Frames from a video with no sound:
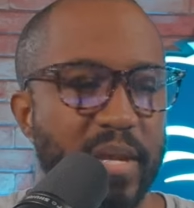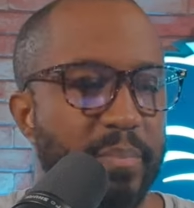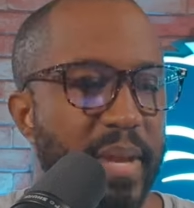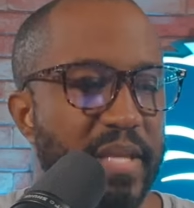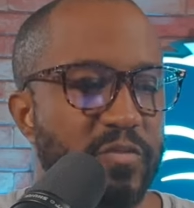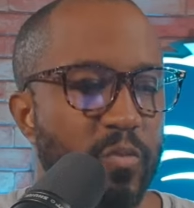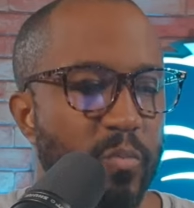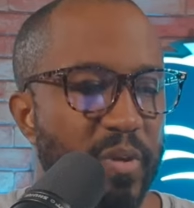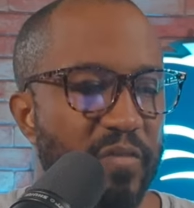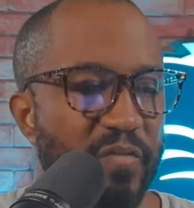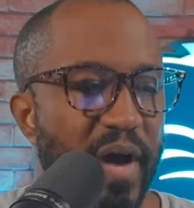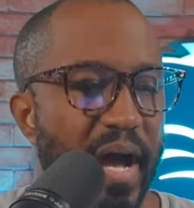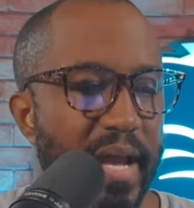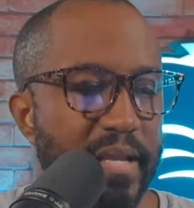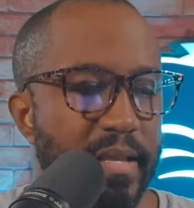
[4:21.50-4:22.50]
Jake Bates will be
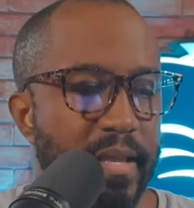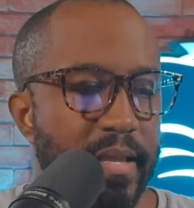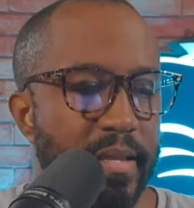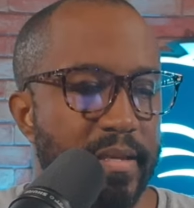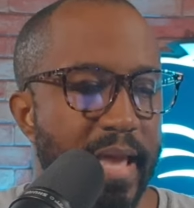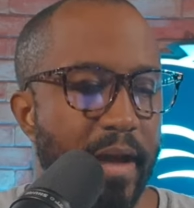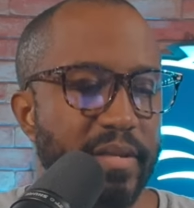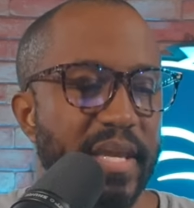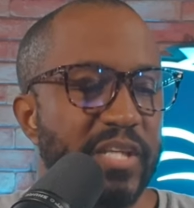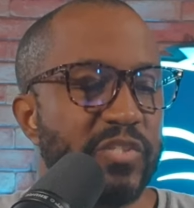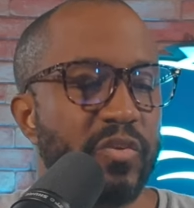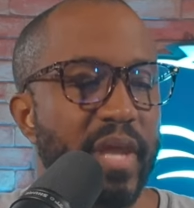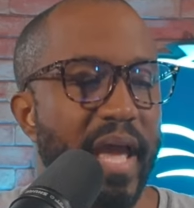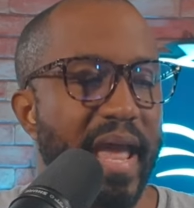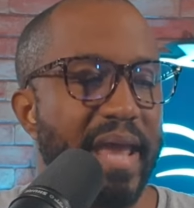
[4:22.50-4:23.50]
fine. Now,
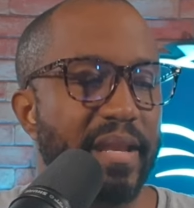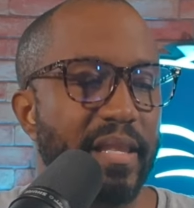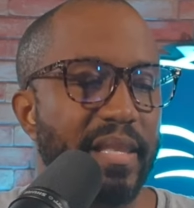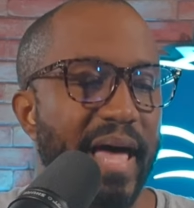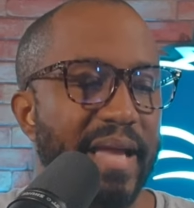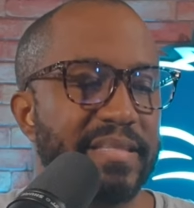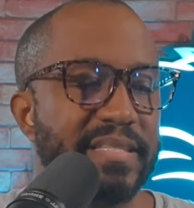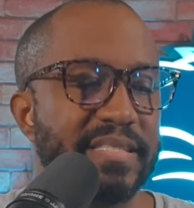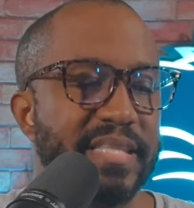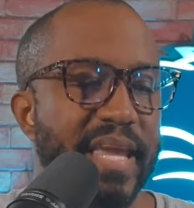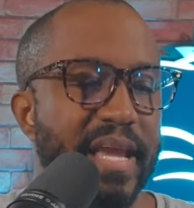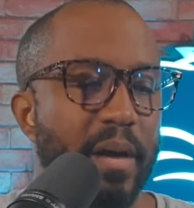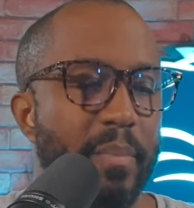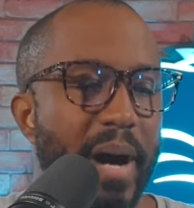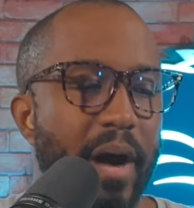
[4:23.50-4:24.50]
yesterday I had a lot to
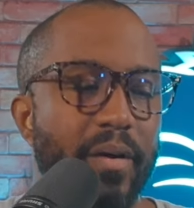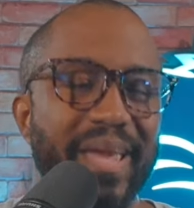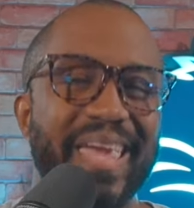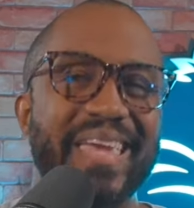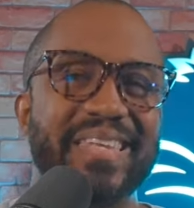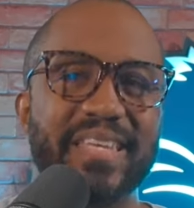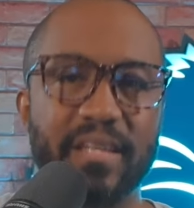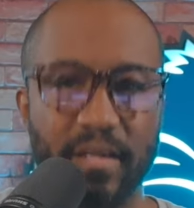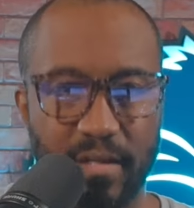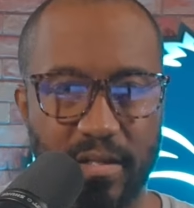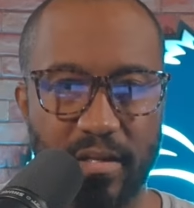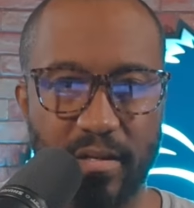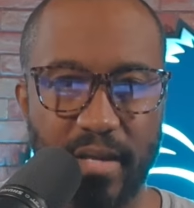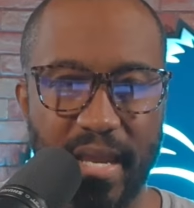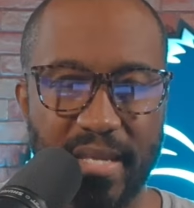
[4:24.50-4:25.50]
say about Hendon
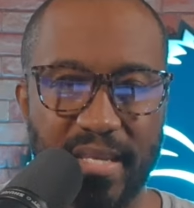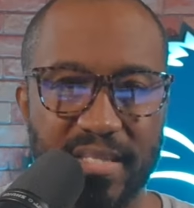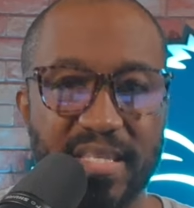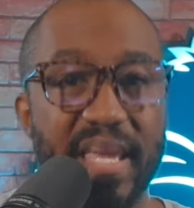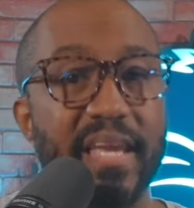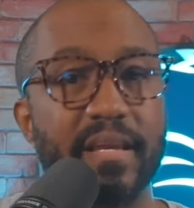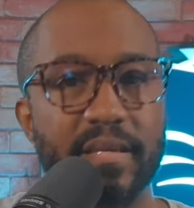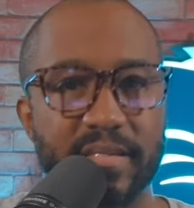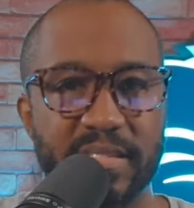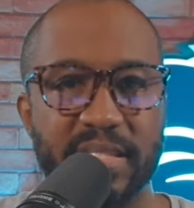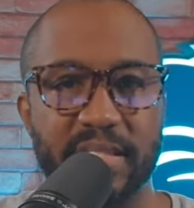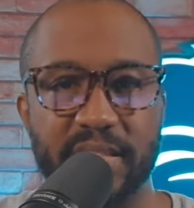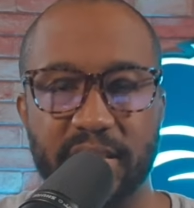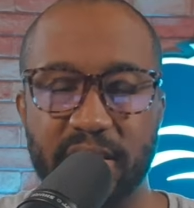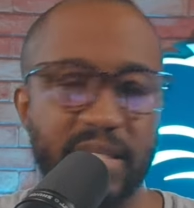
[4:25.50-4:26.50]
Hooker and his
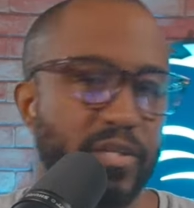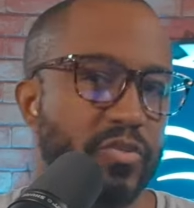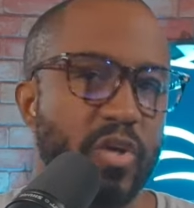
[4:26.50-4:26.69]
inconsistency.